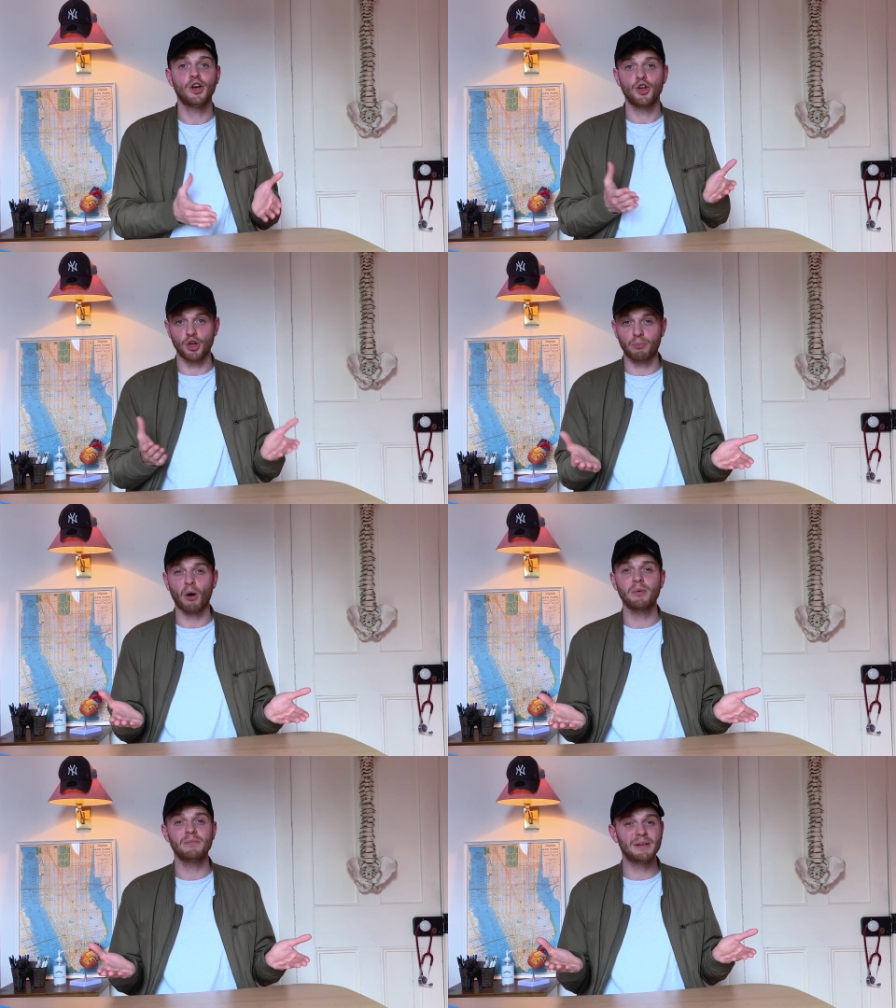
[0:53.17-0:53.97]
you're
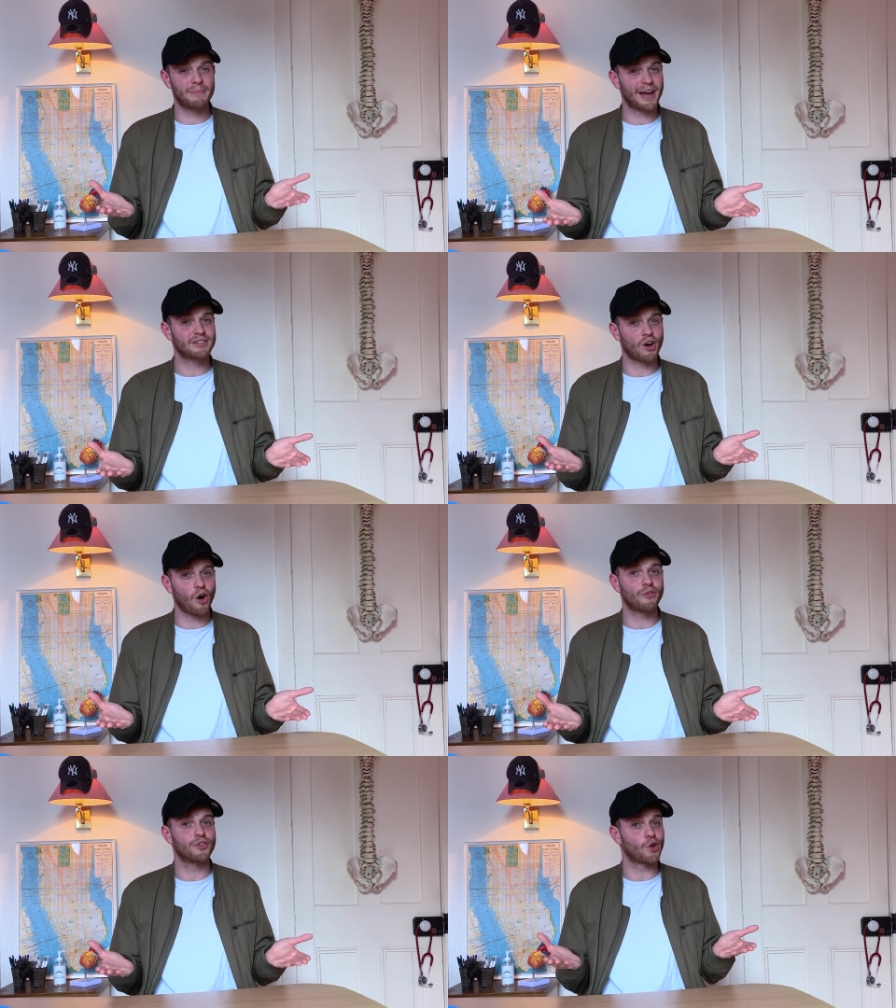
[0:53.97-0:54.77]
probably better
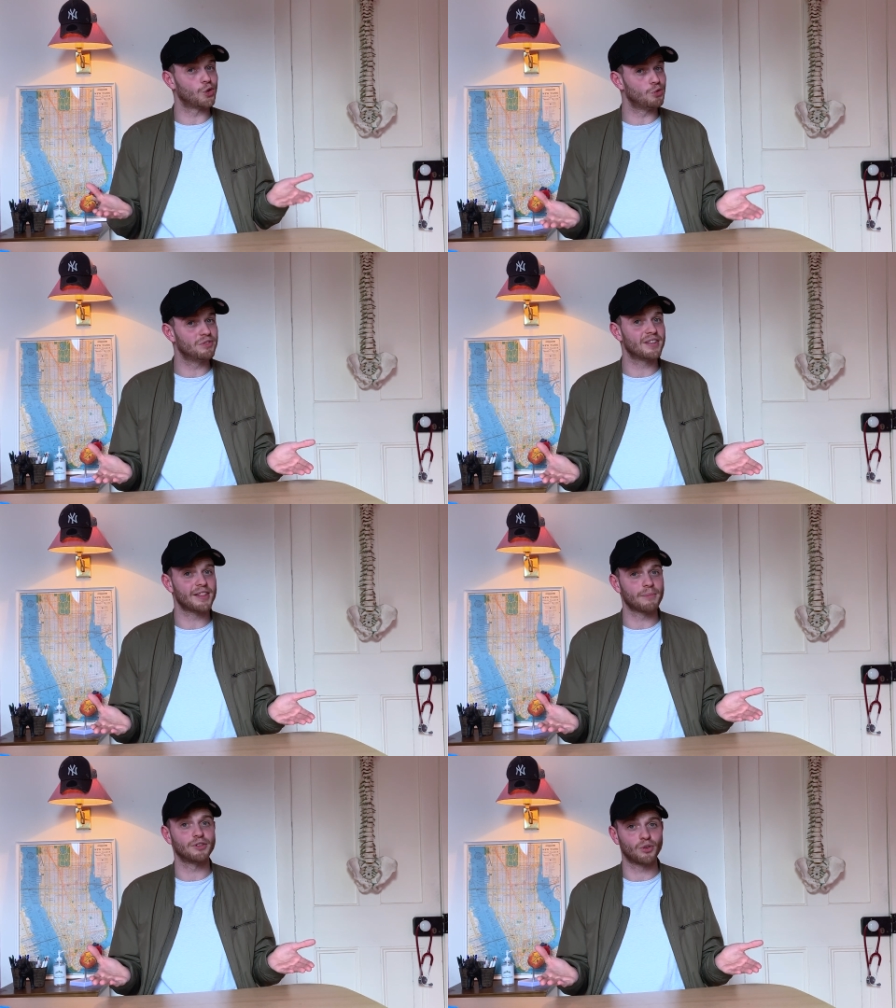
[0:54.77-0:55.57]
off not using
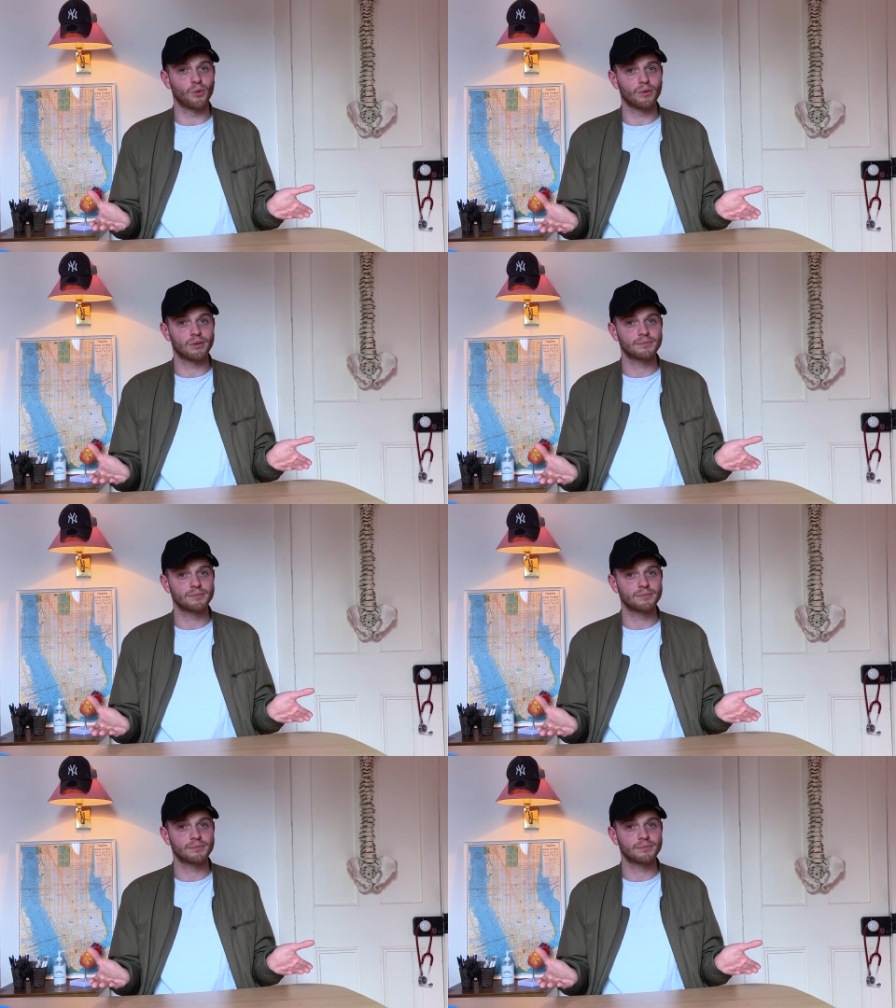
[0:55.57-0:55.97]
them at all.